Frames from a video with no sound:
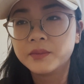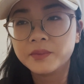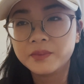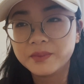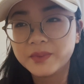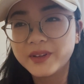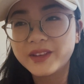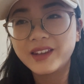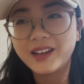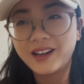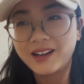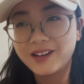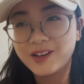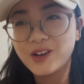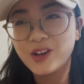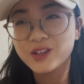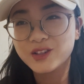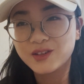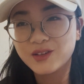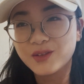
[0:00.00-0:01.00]
but that
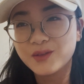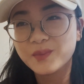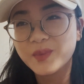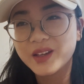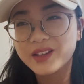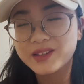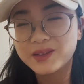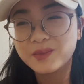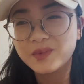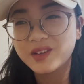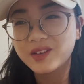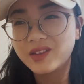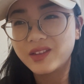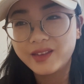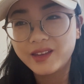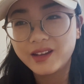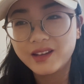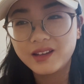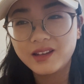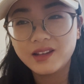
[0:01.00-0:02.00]
also makes me
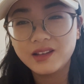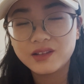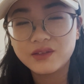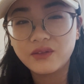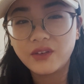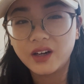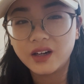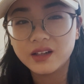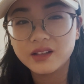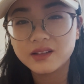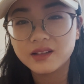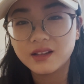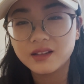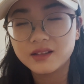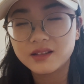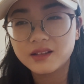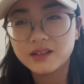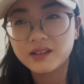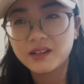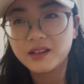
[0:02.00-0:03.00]
think he's very
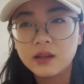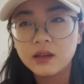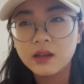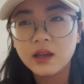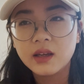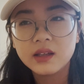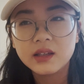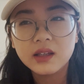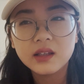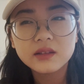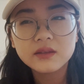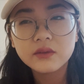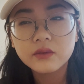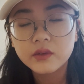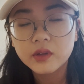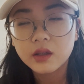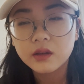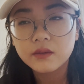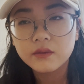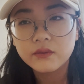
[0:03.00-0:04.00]
sus. He has
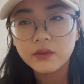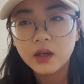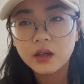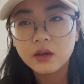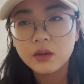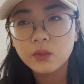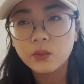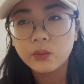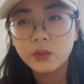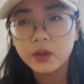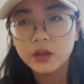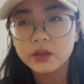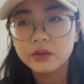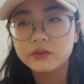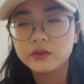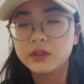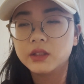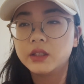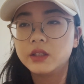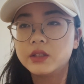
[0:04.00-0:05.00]
a very weird
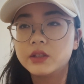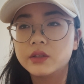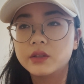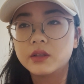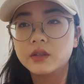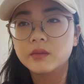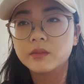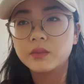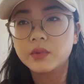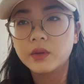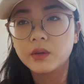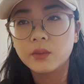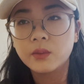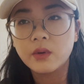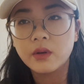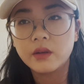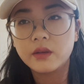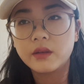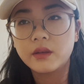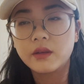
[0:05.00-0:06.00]
relationship
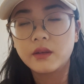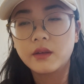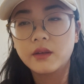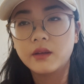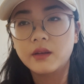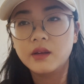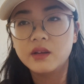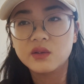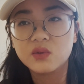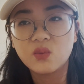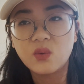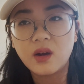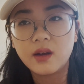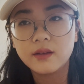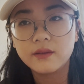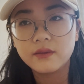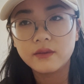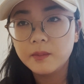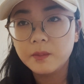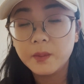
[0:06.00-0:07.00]
with his
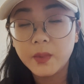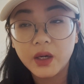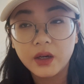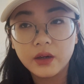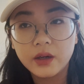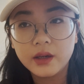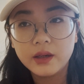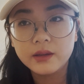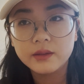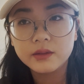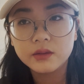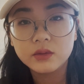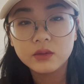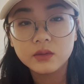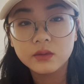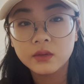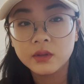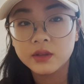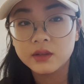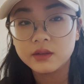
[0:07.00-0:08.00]
wife, Mary,
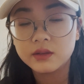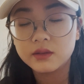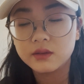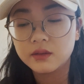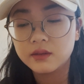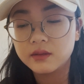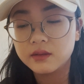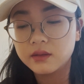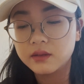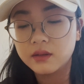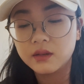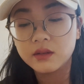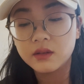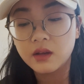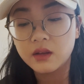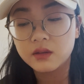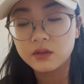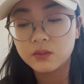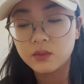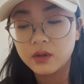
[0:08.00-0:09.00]
who is
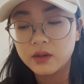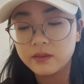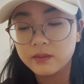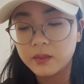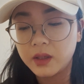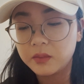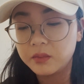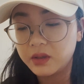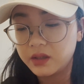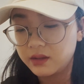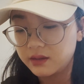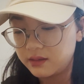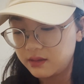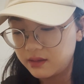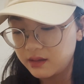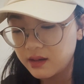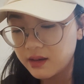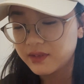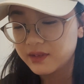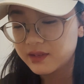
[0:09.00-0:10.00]
another one of my
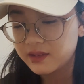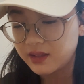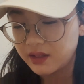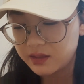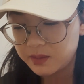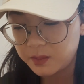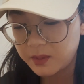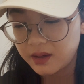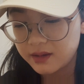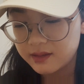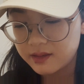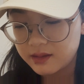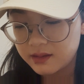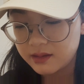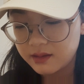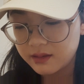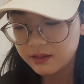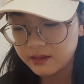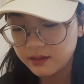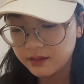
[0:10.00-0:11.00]
biggest
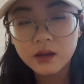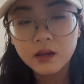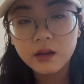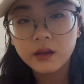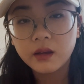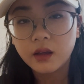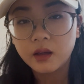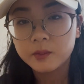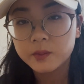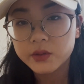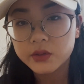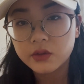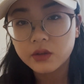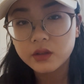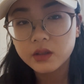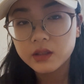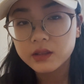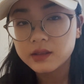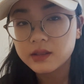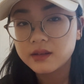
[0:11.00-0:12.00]
suspects. Yeah, I'm
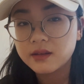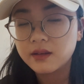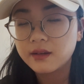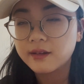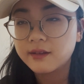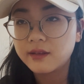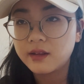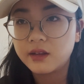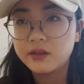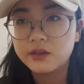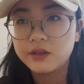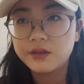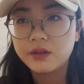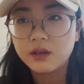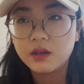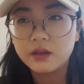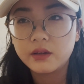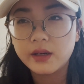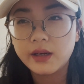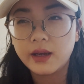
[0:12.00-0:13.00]
starting to think that the
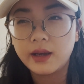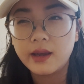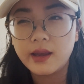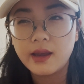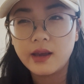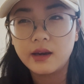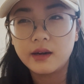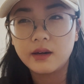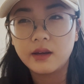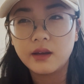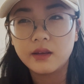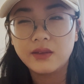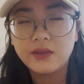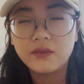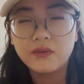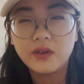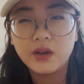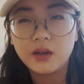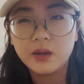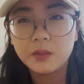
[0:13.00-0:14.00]
theory I had at the
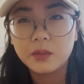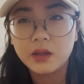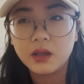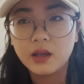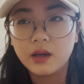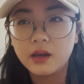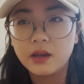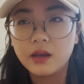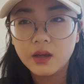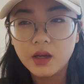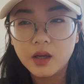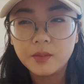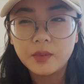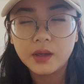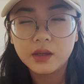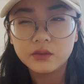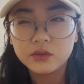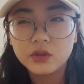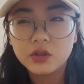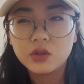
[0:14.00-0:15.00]
very beginning
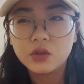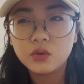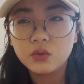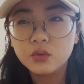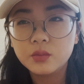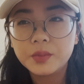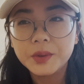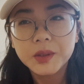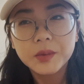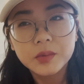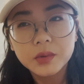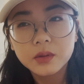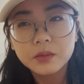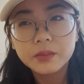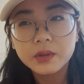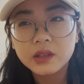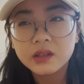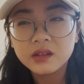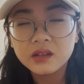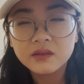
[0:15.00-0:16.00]
about two people
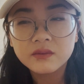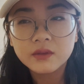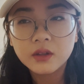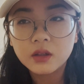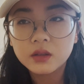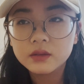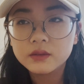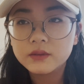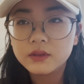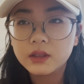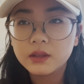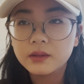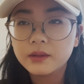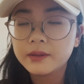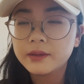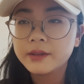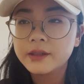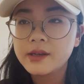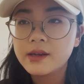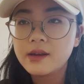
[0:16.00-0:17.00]
being involved,
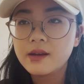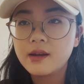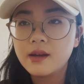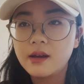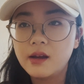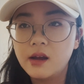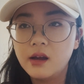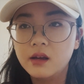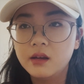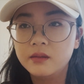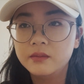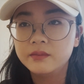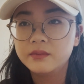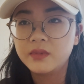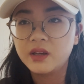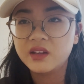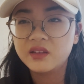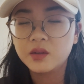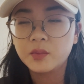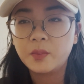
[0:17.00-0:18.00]

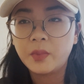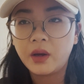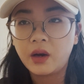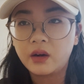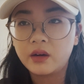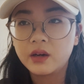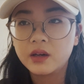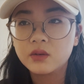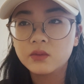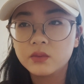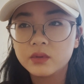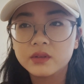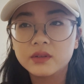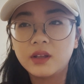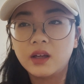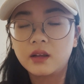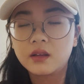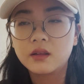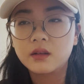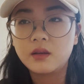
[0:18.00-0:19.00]
and the pairing would
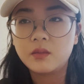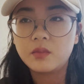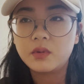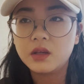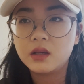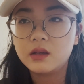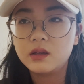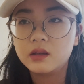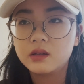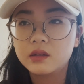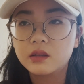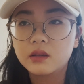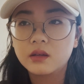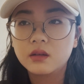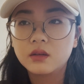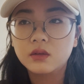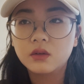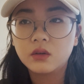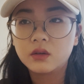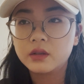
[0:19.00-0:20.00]
likely be
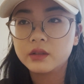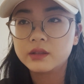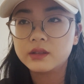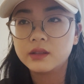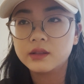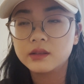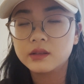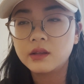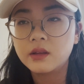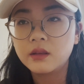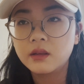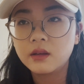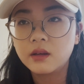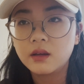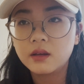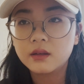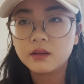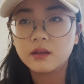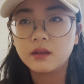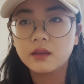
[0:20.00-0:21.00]
Lawrence and
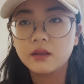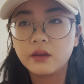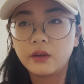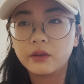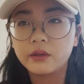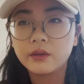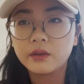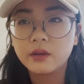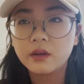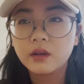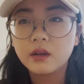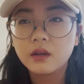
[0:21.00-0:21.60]
Cynthia, and then